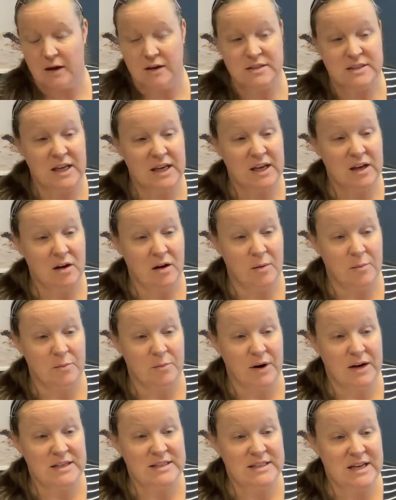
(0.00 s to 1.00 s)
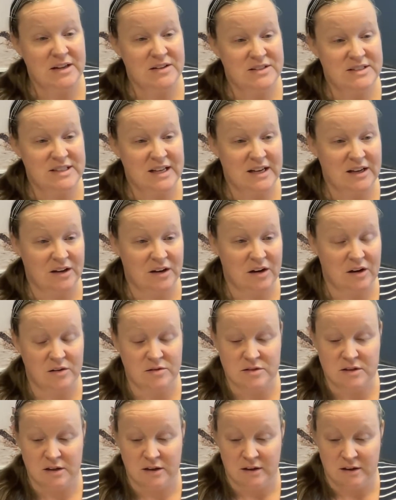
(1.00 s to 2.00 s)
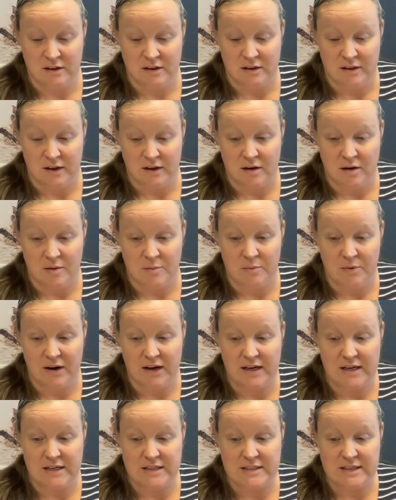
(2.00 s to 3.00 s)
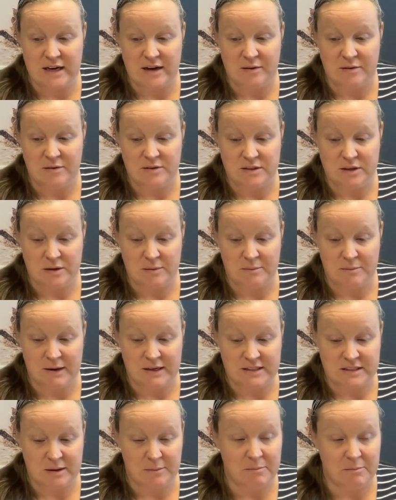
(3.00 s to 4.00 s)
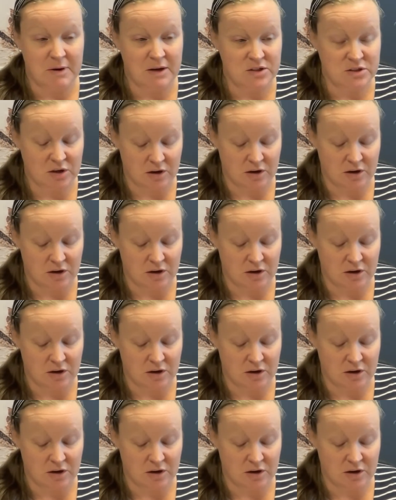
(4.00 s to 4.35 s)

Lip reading: they can't break down cellulose. They can't break it down, so it makes it much